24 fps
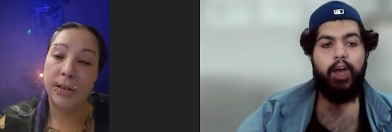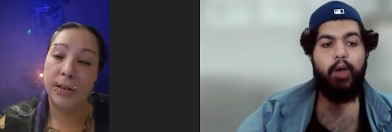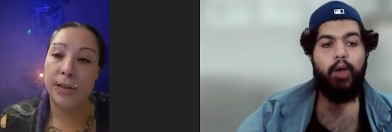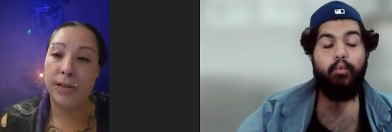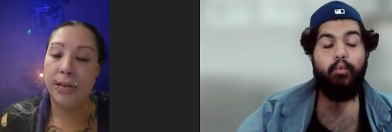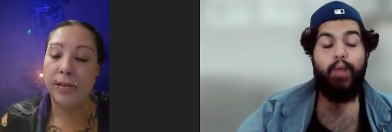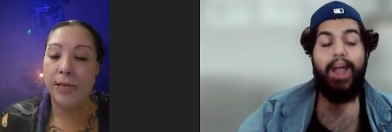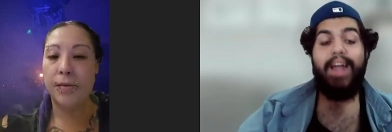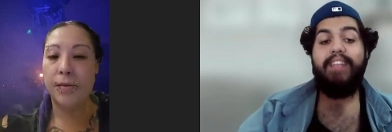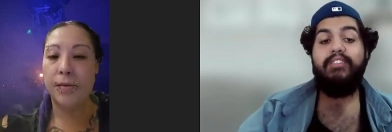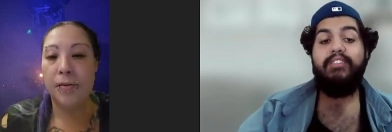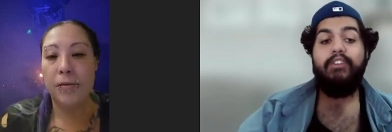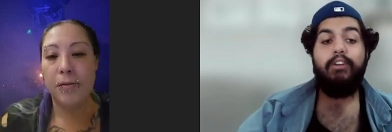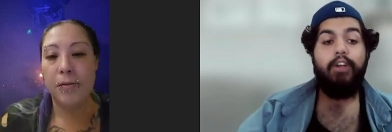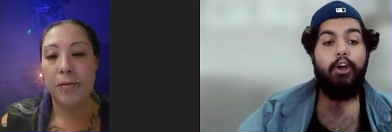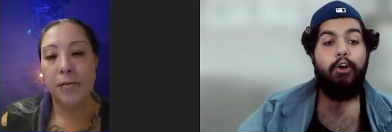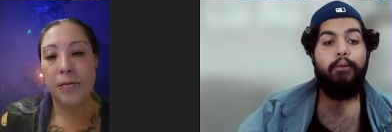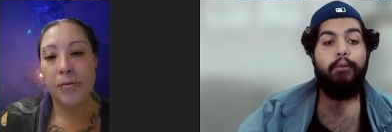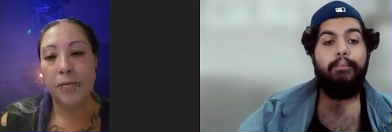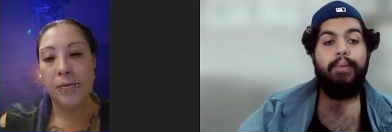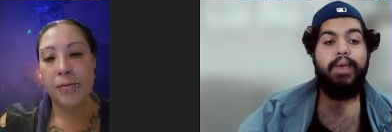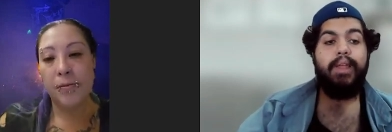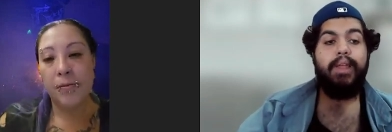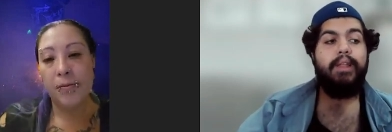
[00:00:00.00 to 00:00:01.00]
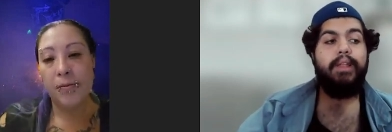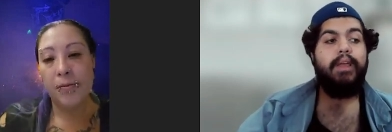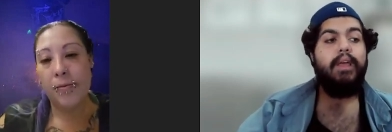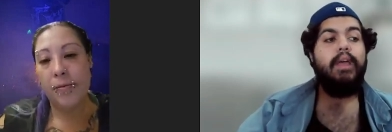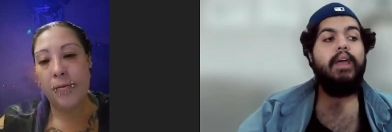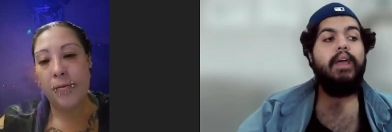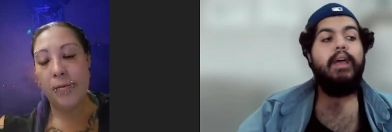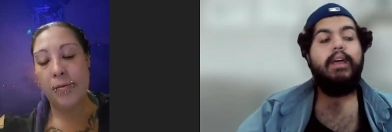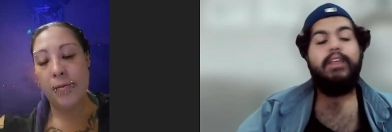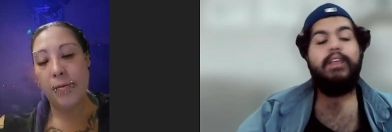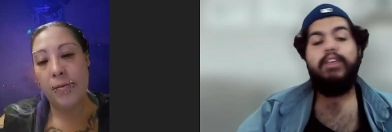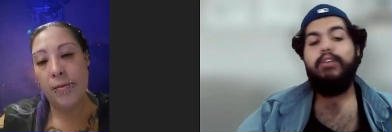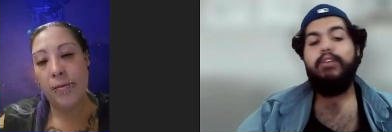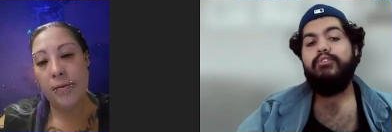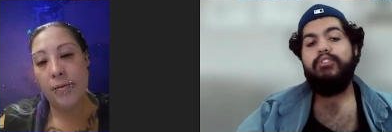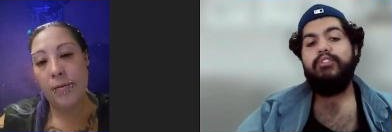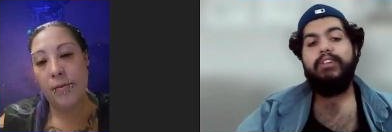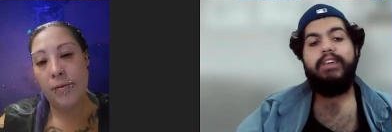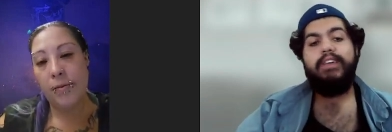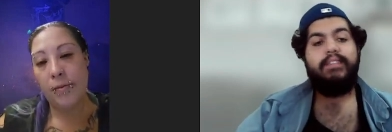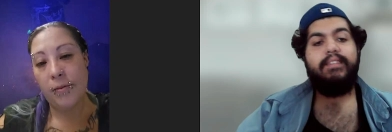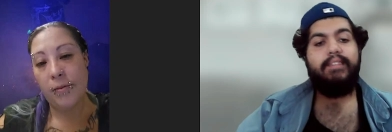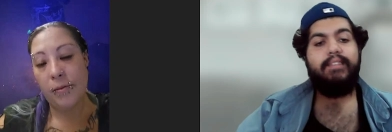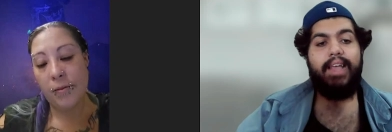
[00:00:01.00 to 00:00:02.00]
Speaker 1: uh, rides are open.
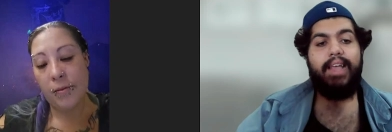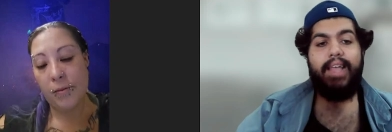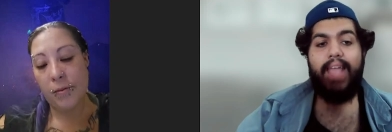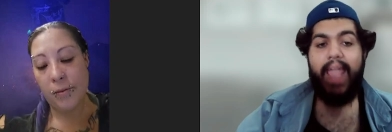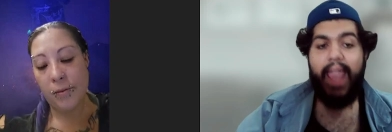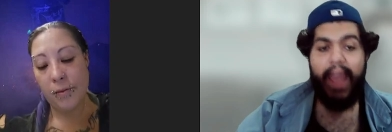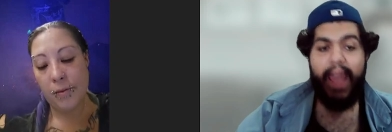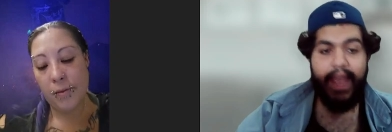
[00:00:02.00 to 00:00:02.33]
Usually it's like